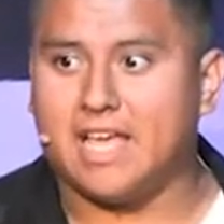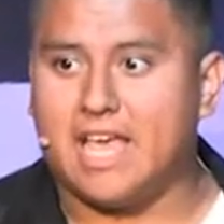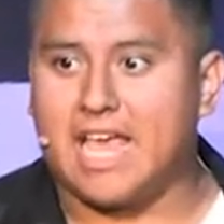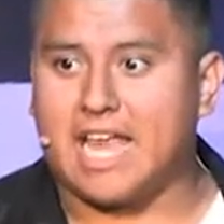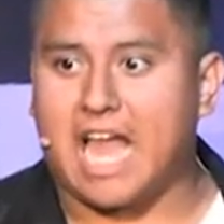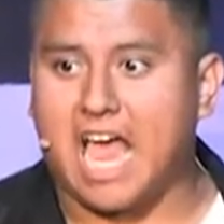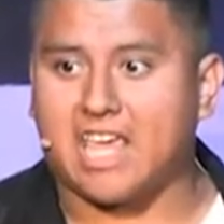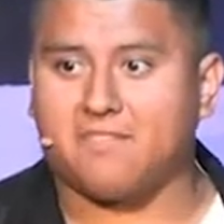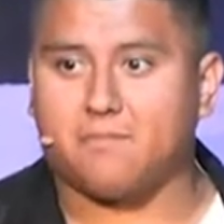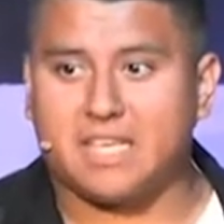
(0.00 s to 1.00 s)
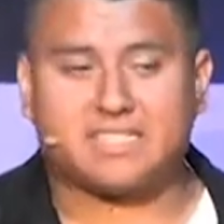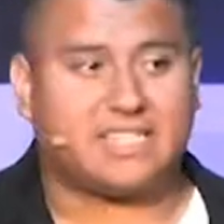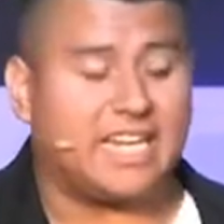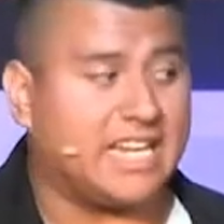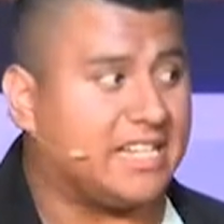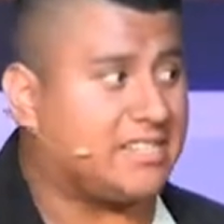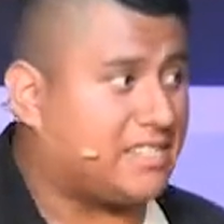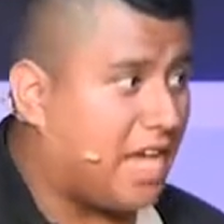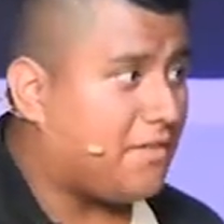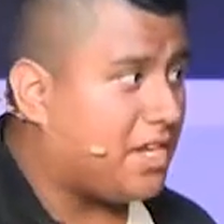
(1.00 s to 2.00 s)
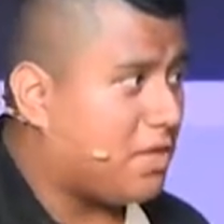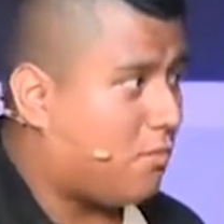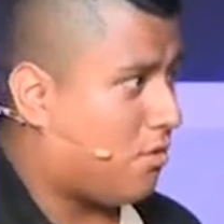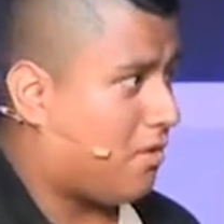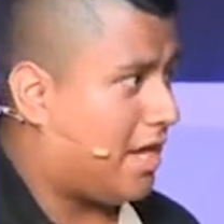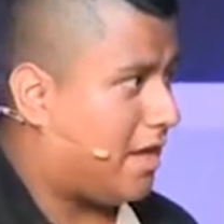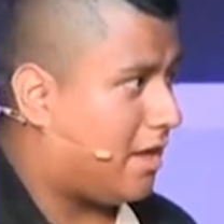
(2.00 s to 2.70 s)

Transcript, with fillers: and I have missed it, and it's seven in the morning.